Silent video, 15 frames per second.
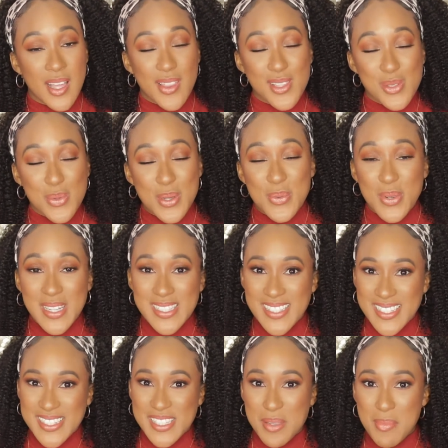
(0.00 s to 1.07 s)
This wig was
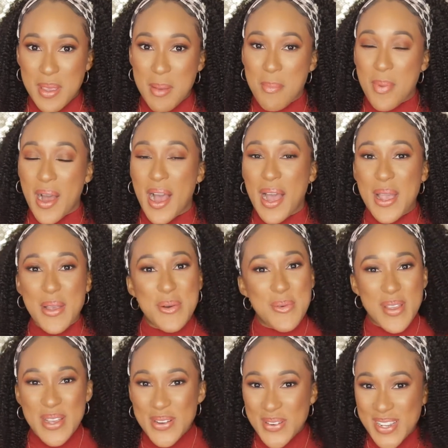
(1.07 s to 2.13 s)
sent to me by
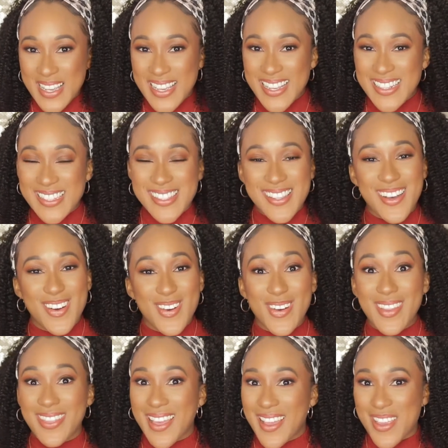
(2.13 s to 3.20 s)
Wequeen,
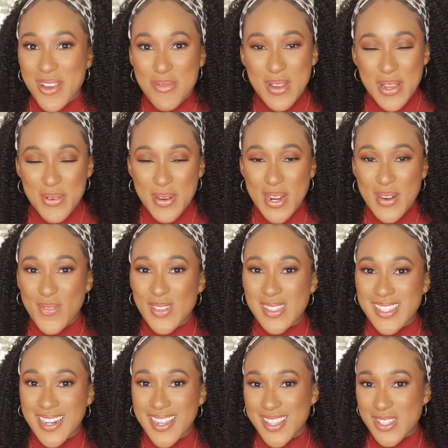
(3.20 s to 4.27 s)
so thank you Wequeen for
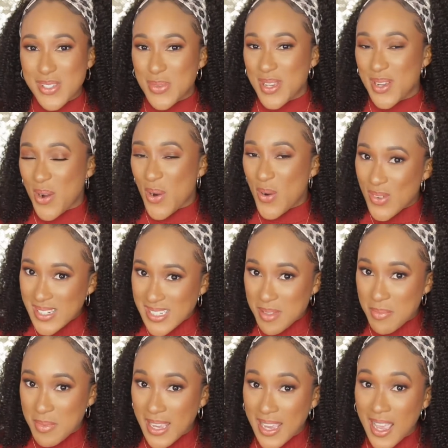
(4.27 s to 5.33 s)
sending this wig over to
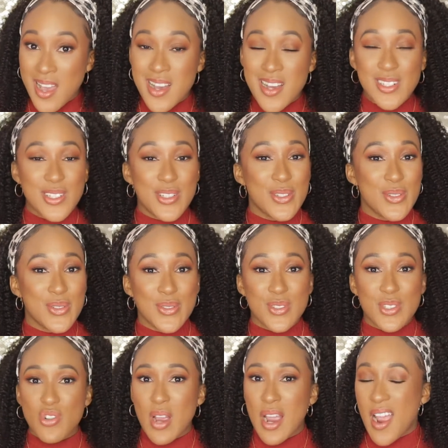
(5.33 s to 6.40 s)
me to
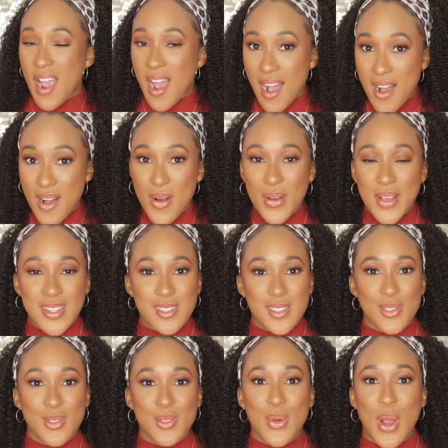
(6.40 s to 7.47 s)
try out and
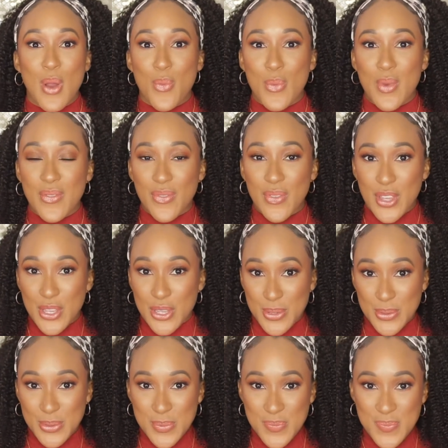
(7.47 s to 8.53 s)
to
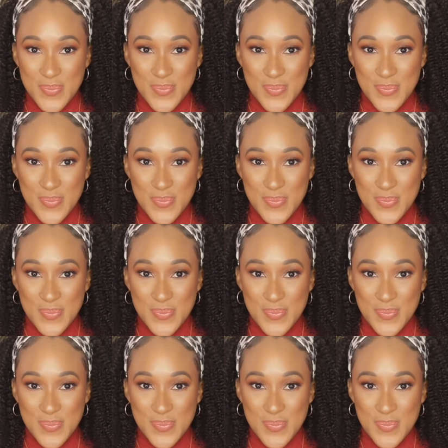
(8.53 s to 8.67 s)
review.